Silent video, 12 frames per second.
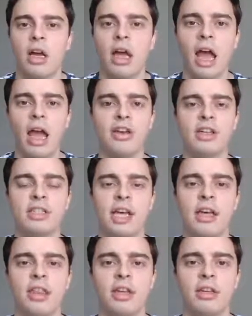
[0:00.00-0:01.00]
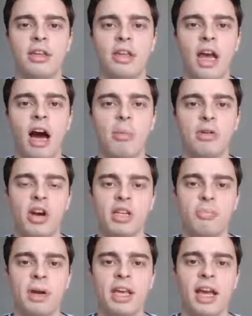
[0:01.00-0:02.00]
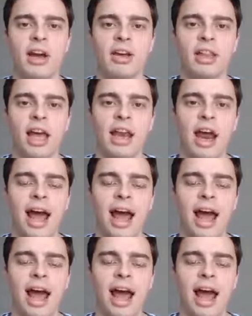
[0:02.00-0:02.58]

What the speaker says: And you can see that the arbitrage betting calculator